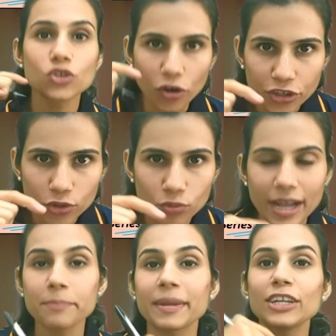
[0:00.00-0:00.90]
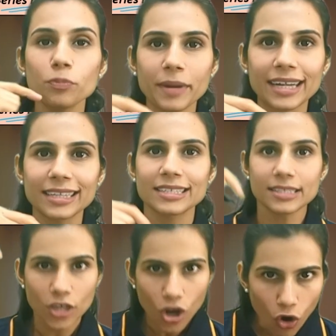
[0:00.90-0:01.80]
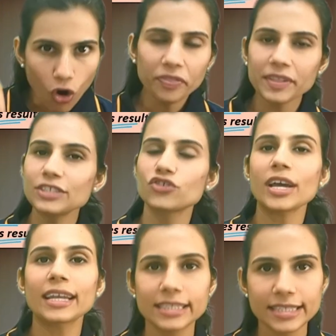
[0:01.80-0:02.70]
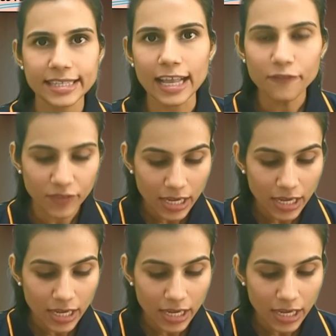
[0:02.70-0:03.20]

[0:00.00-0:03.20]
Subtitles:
taught you and made you practice on this channel itself.